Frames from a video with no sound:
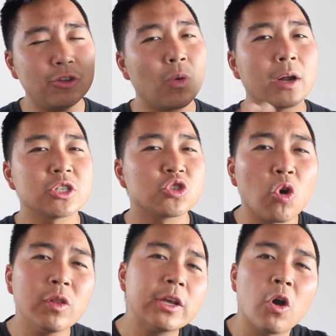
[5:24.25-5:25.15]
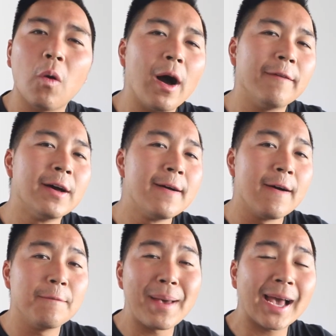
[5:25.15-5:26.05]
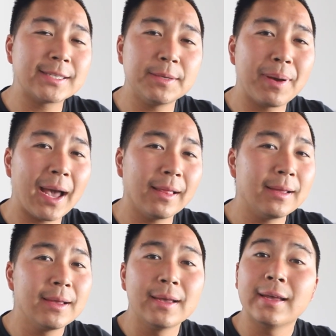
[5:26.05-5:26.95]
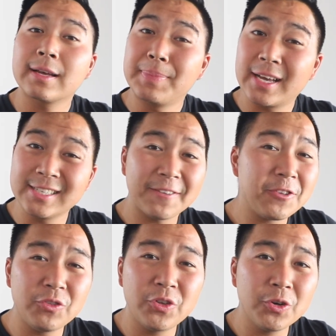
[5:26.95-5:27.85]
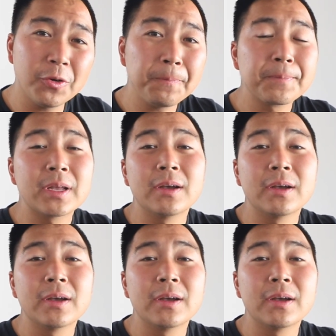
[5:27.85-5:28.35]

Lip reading: You don't want to solely go off of Backseat Pilot, because if you do,